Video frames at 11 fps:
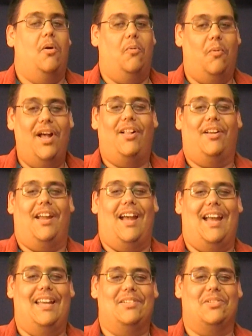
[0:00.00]
Well,
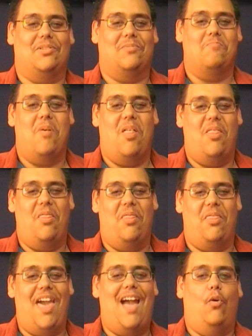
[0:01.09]
guys,
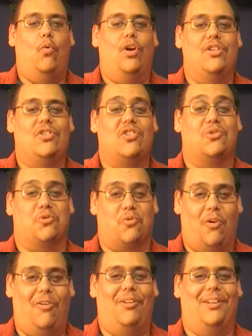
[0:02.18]
that was
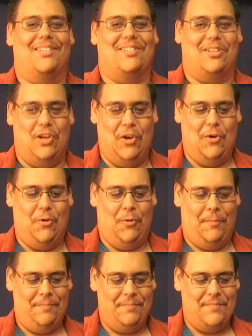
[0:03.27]
Troll 2.
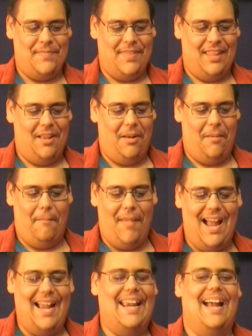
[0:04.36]

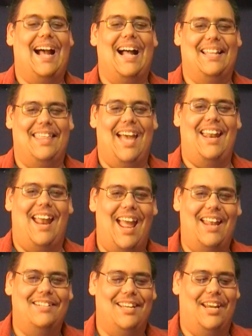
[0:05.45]
My god, that
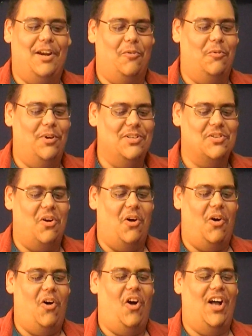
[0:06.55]
ending was
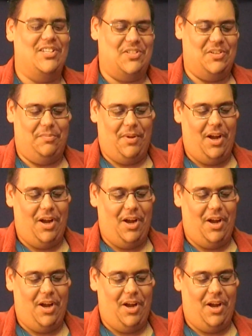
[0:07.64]
awesome.